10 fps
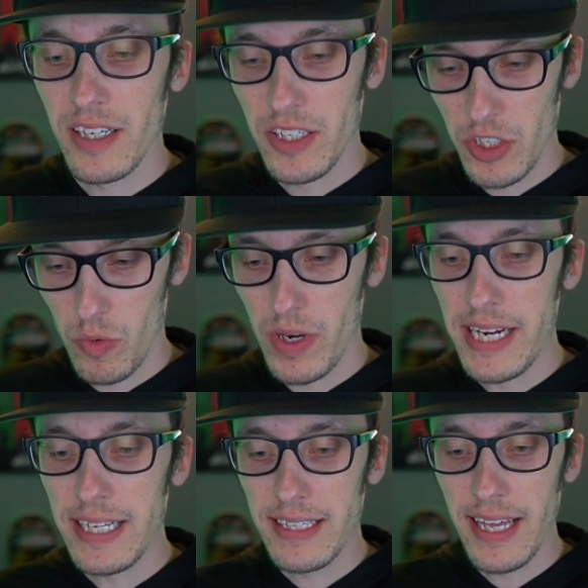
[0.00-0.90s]

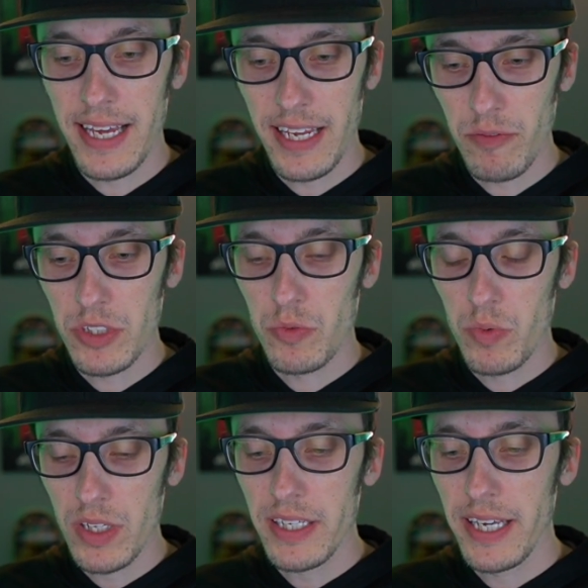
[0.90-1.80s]
agreed that it was
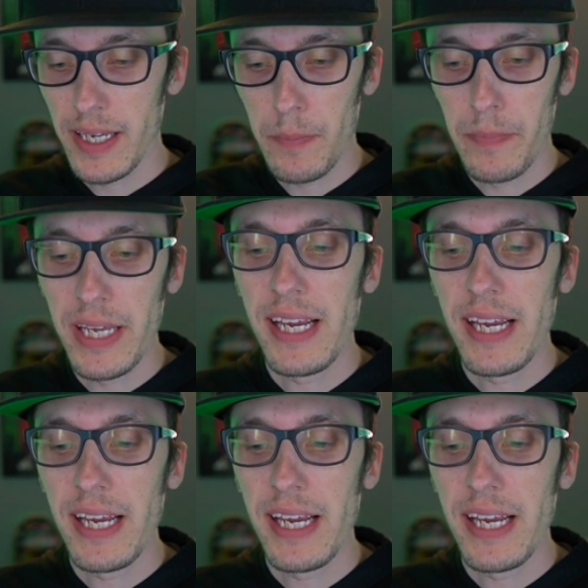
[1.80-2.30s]
really him being